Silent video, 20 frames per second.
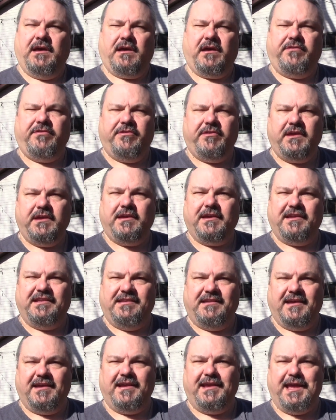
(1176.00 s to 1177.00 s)
I think a
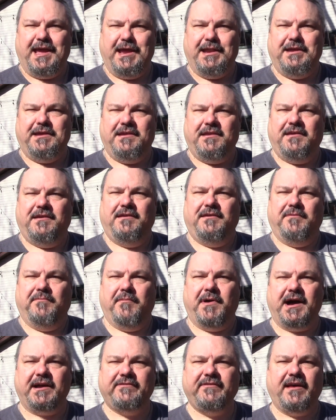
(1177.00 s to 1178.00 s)
dedicated
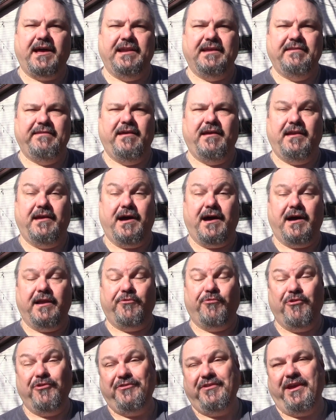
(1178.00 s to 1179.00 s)
Moxon antenna
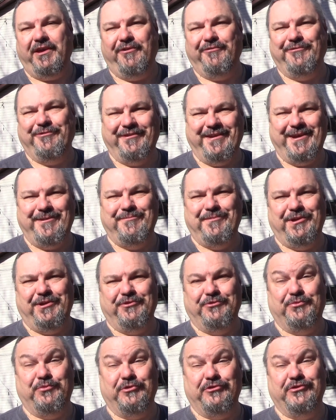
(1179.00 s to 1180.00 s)
on a rotator for 10
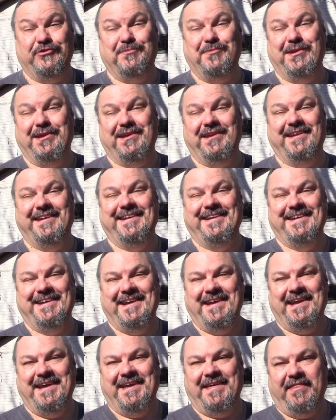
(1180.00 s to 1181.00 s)
meters would just be
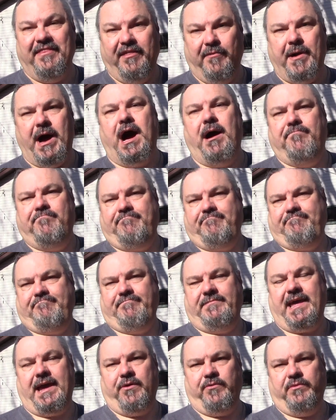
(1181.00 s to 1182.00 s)
the bomb.
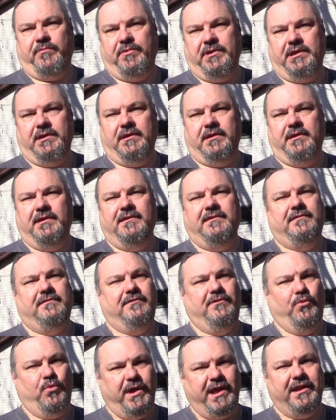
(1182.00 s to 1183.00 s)
That would be
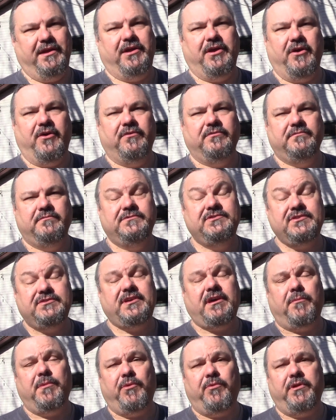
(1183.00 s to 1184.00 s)
the way to go. So
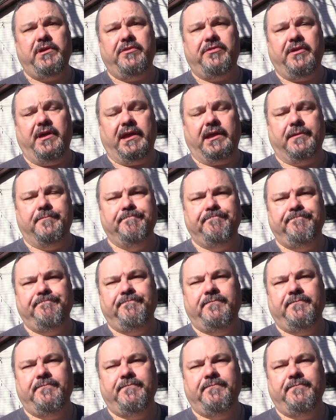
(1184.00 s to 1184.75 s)
tell me what you think.